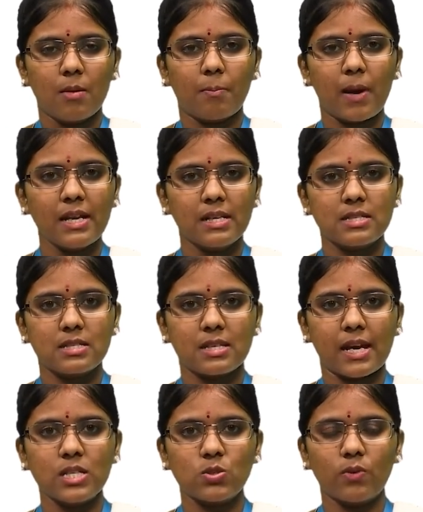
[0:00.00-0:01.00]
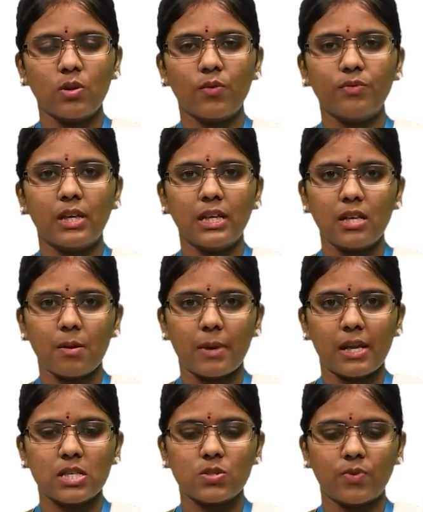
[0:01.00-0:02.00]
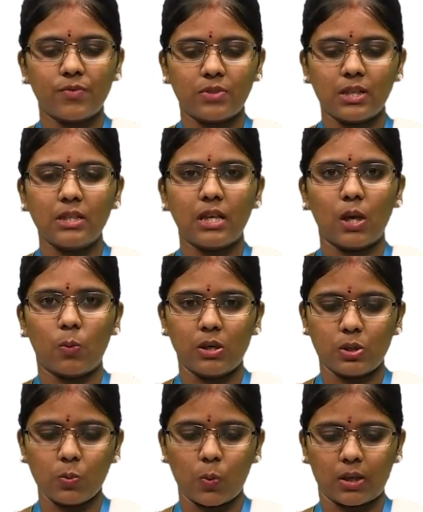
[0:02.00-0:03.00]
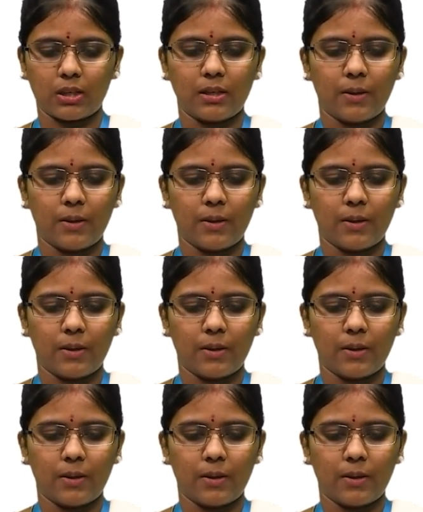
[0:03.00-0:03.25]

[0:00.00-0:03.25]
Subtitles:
minus sine square of theta minus 15 equal to what?